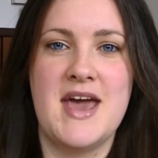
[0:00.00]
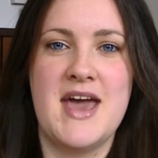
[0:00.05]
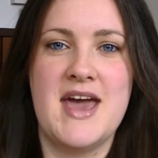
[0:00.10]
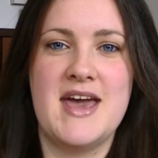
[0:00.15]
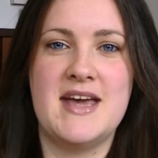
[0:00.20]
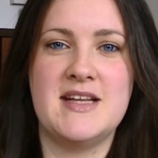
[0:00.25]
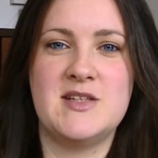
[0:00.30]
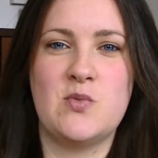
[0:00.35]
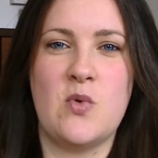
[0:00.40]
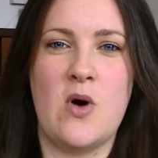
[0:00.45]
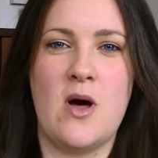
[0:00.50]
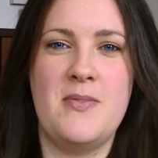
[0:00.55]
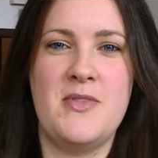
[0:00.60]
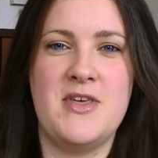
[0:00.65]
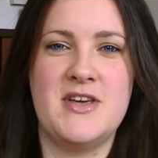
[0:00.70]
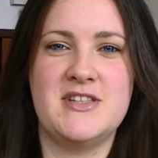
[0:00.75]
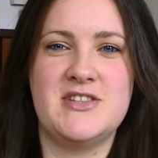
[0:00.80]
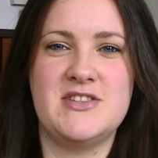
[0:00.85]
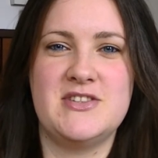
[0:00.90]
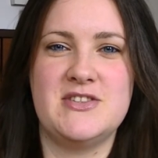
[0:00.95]
It's one
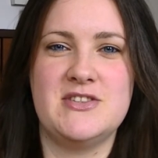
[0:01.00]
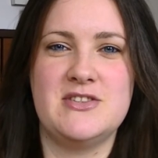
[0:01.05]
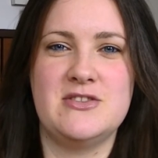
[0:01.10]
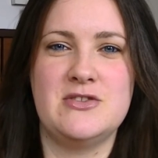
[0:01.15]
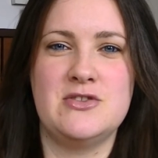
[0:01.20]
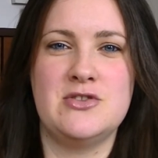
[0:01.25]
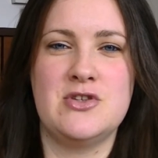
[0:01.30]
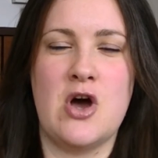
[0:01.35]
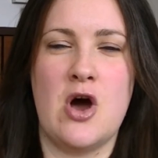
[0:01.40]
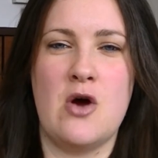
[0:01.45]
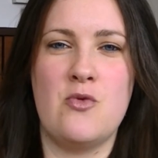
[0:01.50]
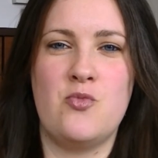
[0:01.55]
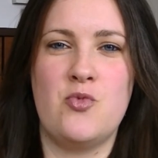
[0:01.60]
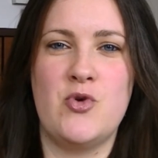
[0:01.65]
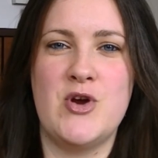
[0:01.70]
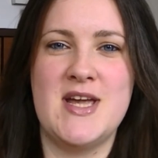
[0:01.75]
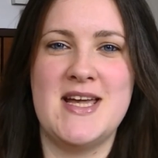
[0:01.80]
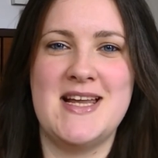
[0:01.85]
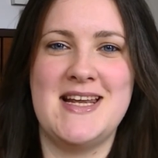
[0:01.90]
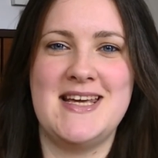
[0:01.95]
that's not
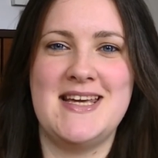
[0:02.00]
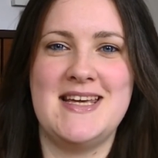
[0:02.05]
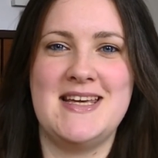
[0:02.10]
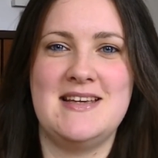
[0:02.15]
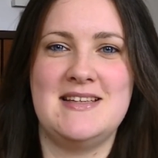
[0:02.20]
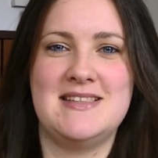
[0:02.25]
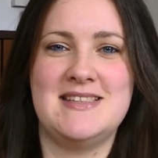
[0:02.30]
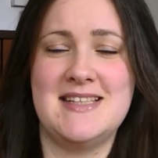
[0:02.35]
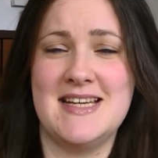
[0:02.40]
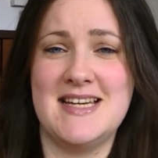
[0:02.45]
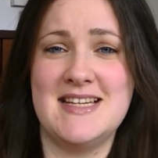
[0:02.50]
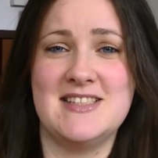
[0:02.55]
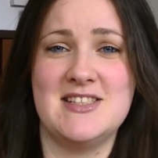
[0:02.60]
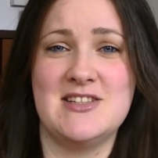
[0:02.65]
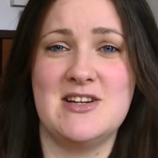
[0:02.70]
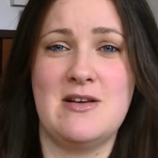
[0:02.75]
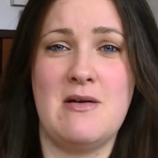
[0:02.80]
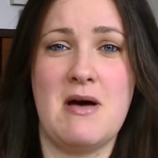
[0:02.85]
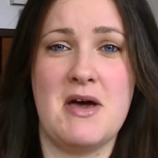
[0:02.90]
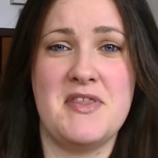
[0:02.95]
really
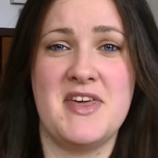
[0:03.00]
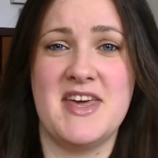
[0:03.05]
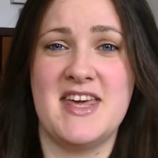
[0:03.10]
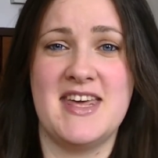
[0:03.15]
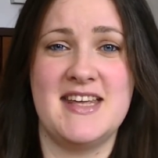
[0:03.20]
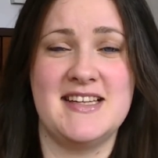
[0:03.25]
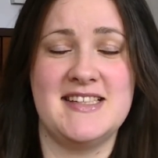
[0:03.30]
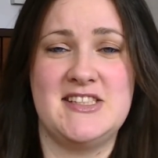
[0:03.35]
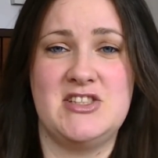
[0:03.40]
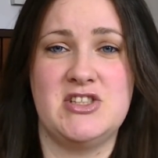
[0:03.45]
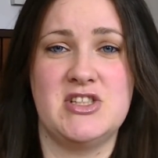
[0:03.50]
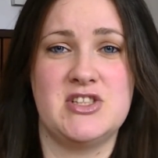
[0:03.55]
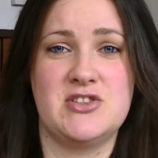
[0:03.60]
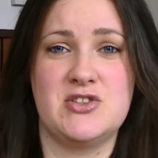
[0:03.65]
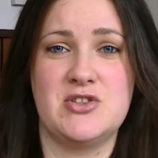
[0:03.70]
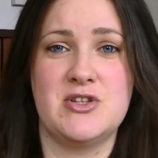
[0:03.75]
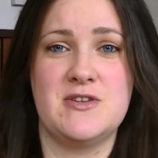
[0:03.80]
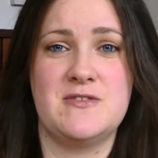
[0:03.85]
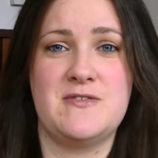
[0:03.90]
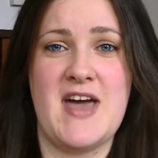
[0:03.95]
seasonal. I think it's just
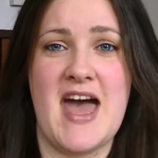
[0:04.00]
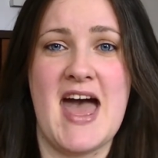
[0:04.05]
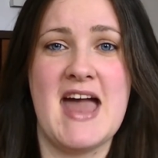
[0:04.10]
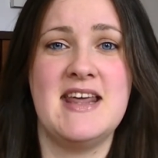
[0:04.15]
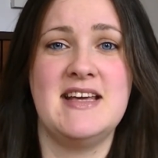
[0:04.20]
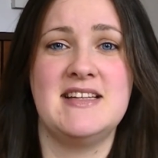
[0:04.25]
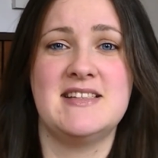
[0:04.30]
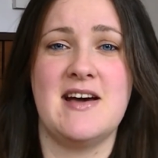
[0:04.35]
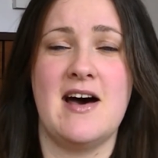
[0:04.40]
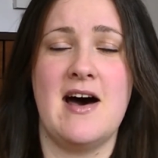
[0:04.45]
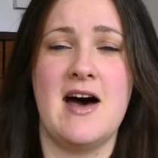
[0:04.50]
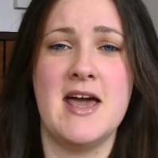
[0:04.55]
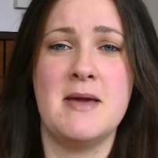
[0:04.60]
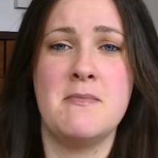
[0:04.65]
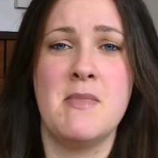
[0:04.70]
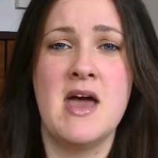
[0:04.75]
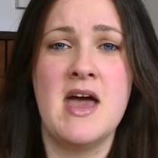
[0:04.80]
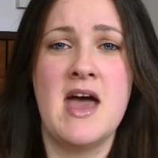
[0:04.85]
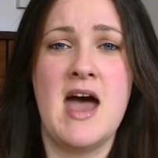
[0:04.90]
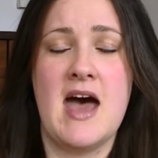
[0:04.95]
good for any
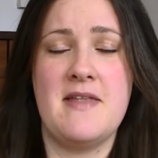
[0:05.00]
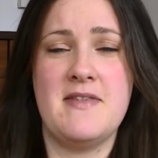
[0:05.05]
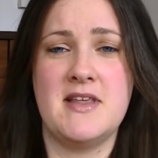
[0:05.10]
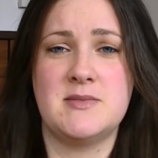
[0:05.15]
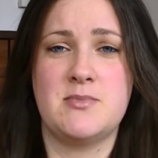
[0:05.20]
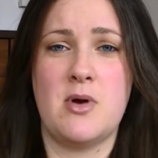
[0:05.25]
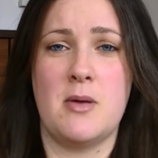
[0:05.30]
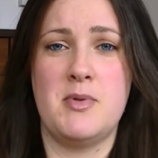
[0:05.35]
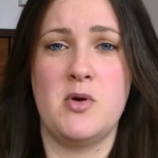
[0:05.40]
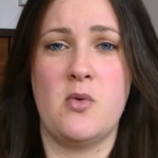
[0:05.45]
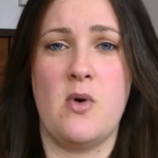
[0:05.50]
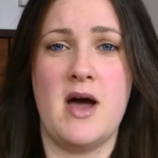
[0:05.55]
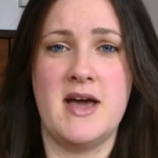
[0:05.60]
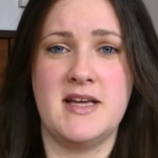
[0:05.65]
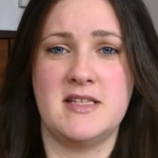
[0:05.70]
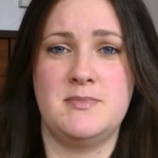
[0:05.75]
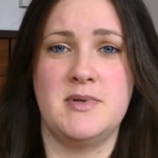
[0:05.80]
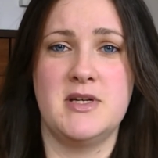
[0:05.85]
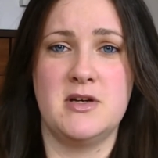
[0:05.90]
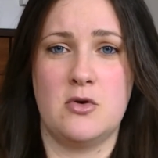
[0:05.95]
time, and that's probably why
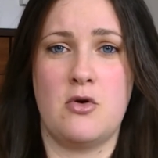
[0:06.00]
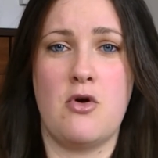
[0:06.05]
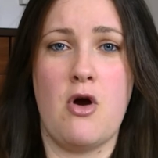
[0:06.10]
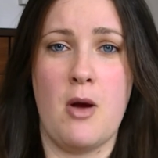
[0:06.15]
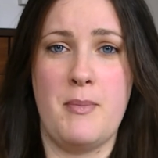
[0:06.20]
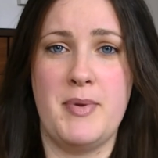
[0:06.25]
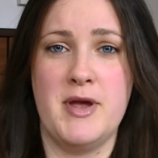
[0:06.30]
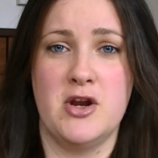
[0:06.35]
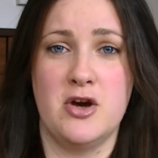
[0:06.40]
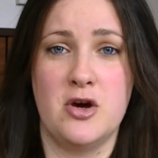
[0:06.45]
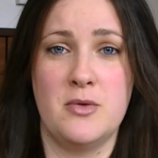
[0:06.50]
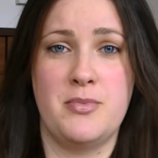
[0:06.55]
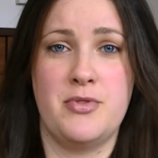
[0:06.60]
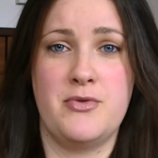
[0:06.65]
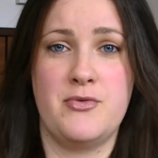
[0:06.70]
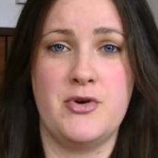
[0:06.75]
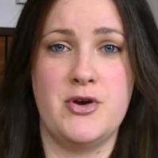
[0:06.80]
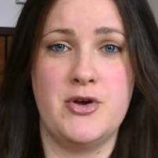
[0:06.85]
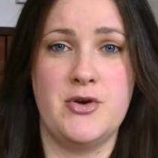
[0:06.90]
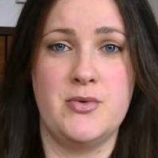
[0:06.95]
it's been cropping up
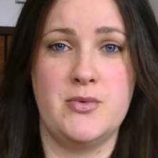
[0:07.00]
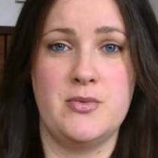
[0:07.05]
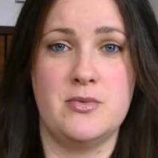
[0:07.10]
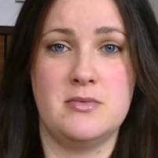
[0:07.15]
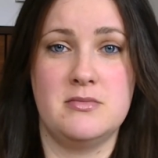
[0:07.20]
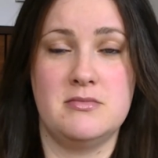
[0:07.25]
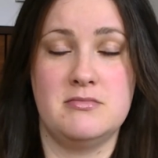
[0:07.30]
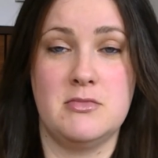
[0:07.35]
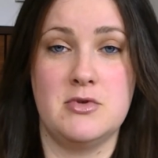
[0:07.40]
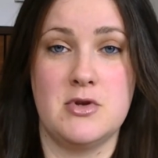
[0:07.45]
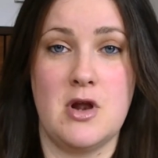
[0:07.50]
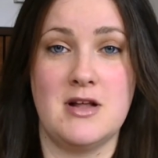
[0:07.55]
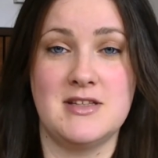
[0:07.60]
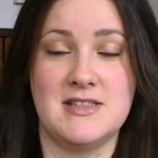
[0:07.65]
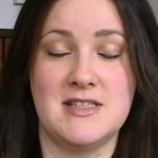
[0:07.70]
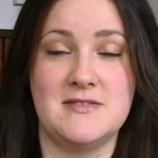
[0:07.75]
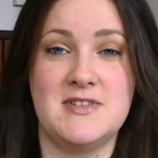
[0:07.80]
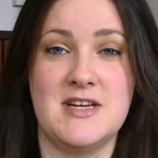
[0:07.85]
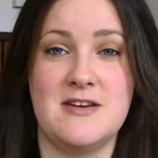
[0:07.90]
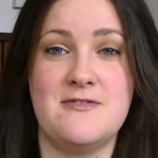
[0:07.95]
through
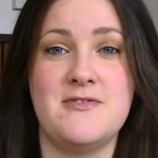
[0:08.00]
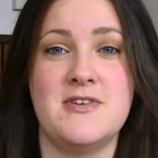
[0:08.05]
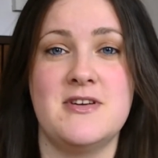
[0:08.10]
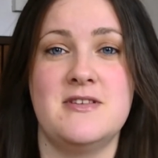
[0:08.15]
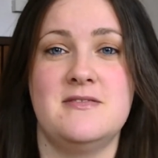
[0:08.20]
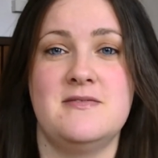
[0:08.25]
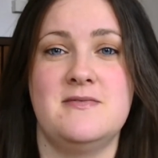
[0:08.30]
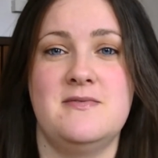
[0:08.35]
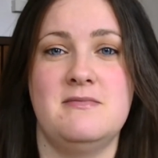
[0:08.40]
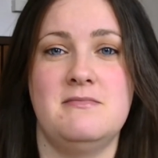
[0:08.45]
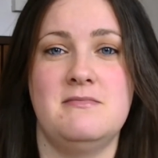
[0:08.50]
lots of different